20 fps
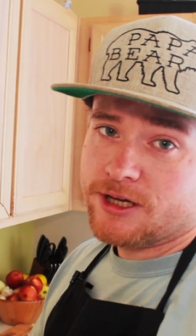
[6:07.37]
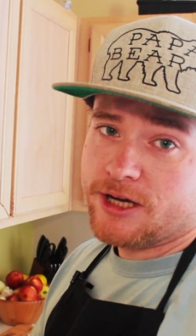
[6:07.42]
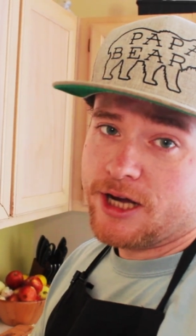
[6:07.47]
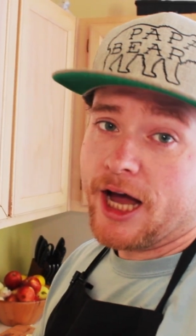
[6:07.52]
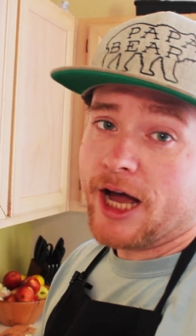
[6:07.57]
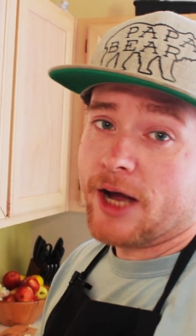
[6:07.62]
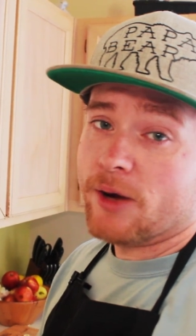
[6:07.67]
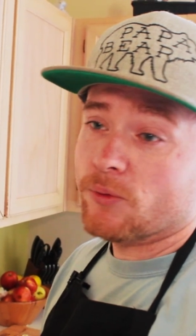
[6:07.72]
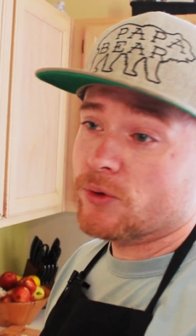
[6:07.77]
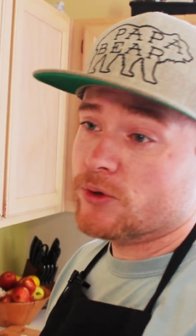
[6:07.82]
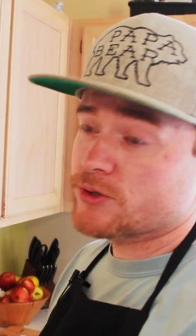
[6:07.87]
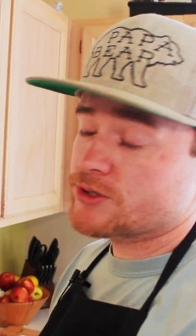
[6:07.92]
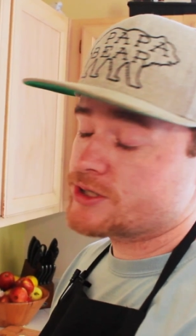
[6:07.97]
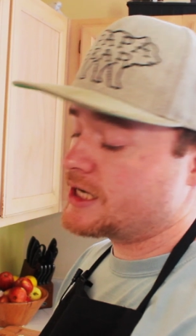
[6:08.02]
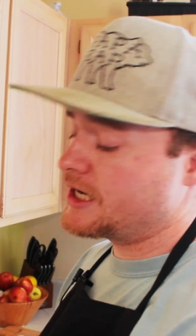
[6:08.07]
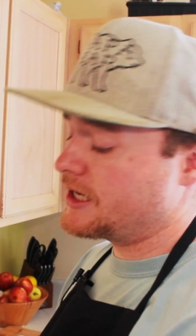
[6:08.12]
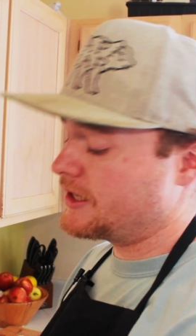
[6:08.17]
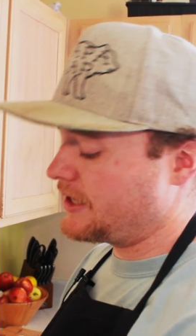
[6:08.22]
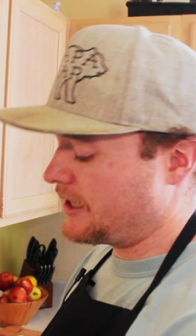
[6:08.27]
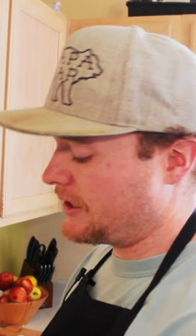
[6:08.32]
I will
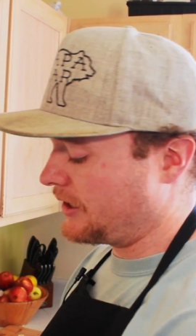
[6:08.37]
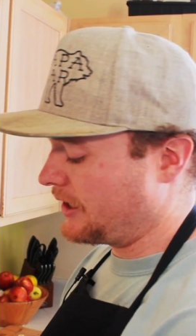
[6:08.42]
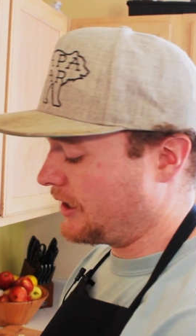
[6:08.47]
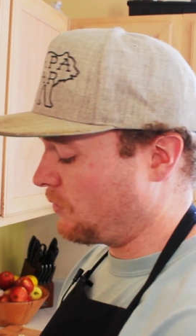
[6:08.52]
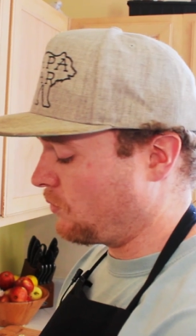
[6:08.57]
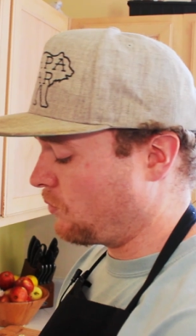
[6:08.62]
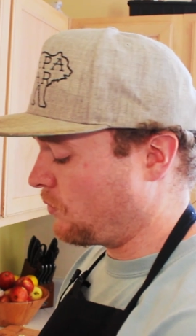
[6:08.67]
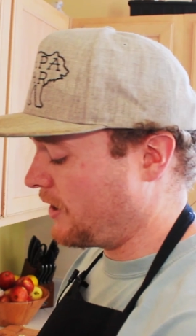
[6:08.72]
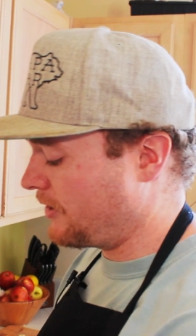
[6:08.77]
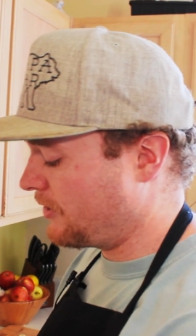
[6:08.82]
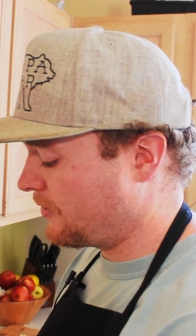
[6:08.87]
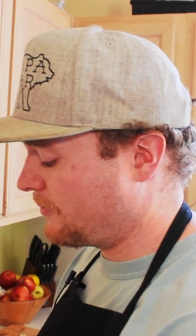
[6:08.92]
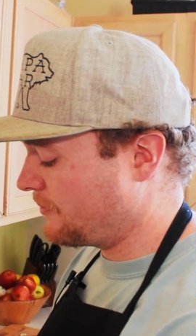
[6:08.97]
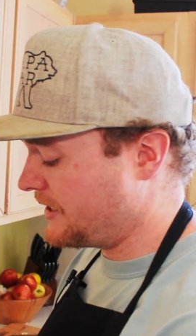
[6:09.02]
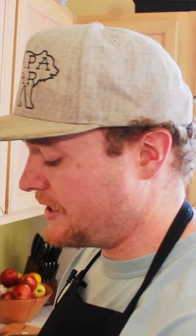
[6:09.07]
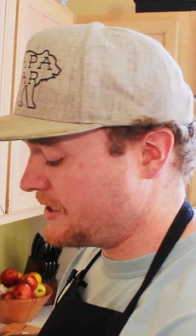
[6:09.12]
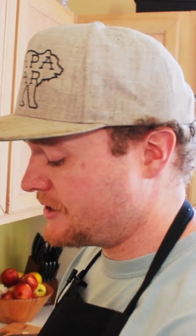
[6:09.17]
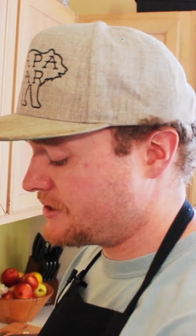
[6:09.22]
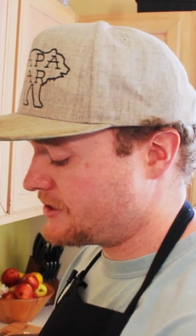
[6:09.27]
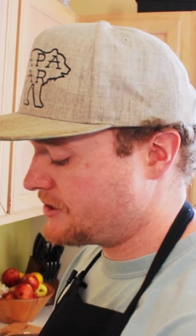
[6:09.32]
say that like redder
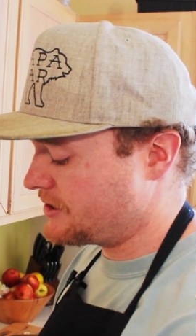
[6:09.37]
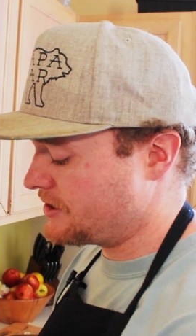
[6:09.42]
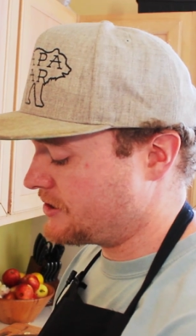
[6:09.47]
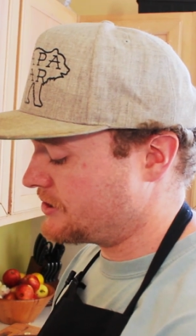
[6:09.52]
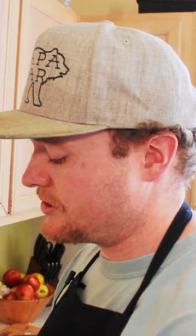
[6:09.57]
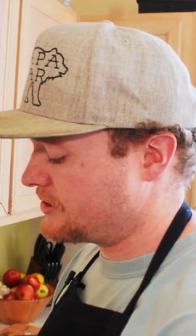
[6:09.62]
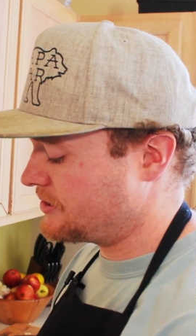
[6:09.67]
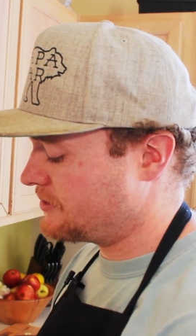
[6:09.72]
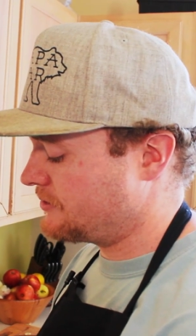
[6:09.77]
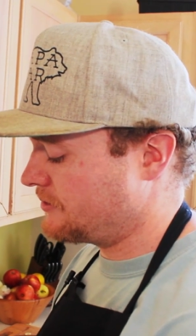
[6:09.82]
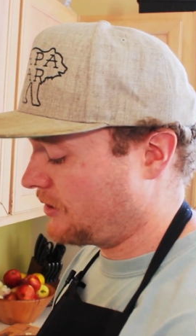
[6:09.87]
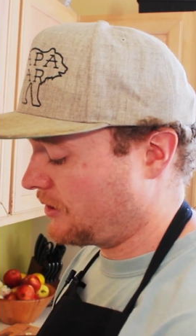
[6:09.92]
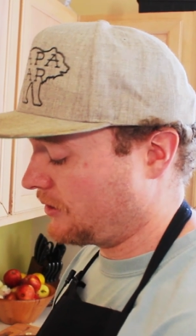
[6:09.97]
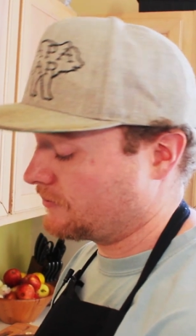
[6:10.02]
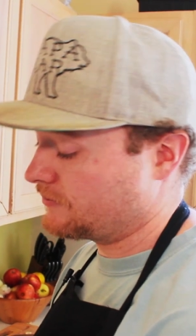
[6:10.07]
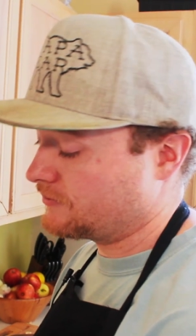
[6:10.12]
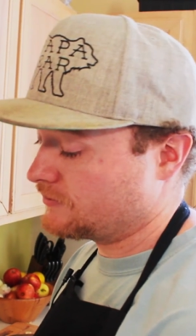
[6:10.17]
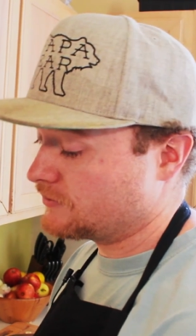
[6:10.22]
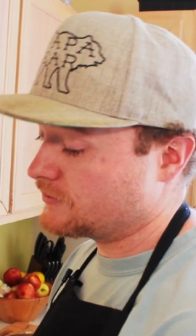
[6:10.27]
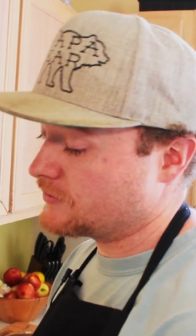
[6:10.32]
meats, or
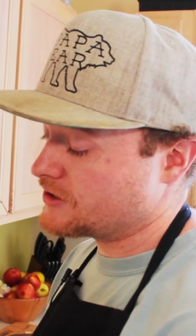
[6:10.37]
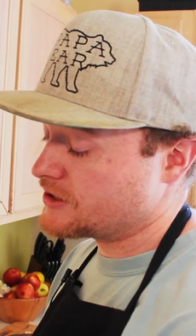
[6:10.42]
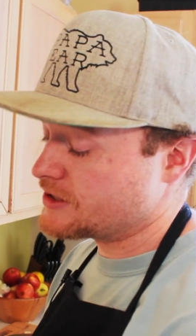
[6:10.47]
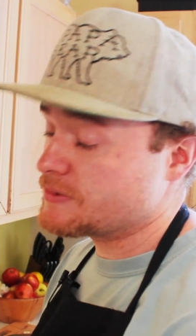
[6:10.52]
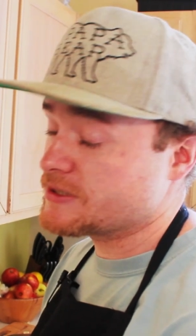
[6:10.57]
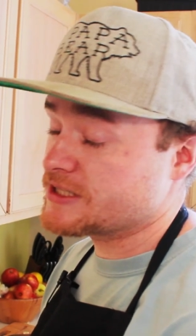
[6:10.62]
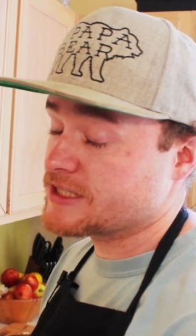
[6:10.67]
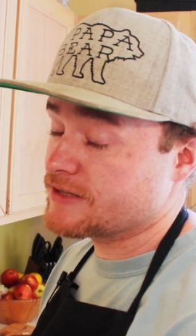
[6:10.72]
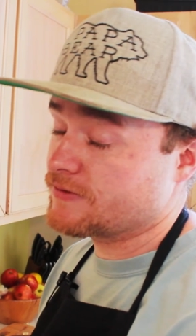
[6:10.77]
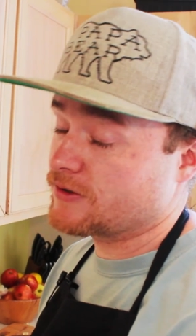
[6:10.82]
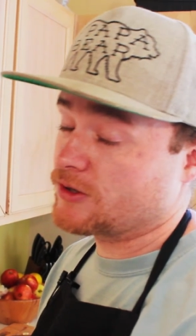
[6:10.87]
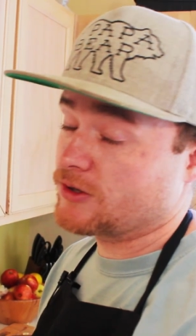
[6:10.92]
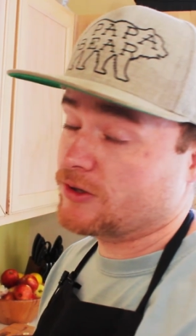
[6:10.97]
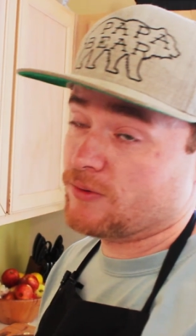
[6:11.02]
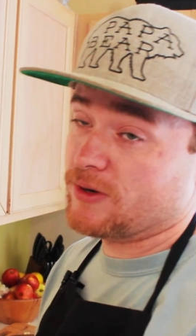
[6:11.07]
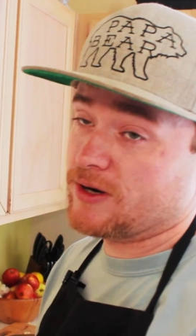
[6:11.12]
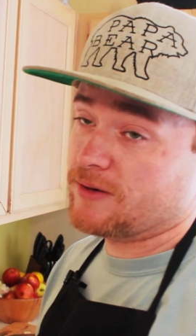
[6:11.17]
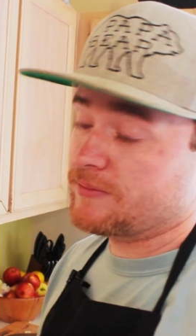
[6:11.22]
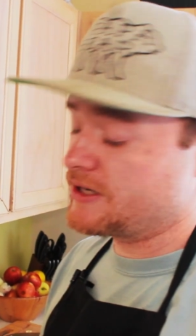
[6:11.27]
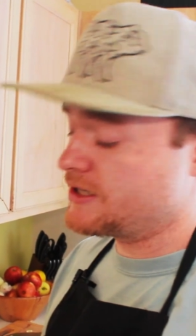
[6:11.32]
specifically
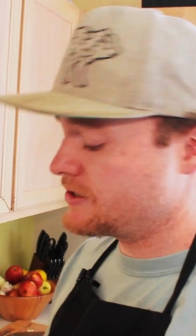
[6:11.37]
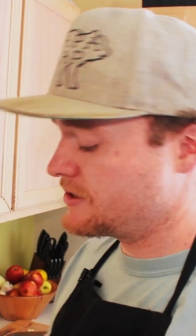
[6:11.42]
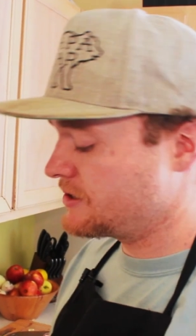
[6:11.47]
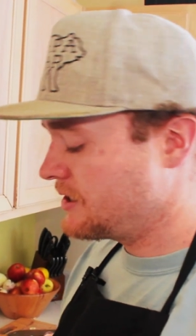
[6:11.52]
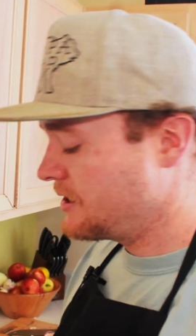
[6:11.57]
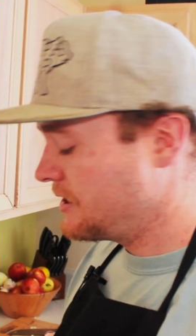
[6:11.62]
red meats,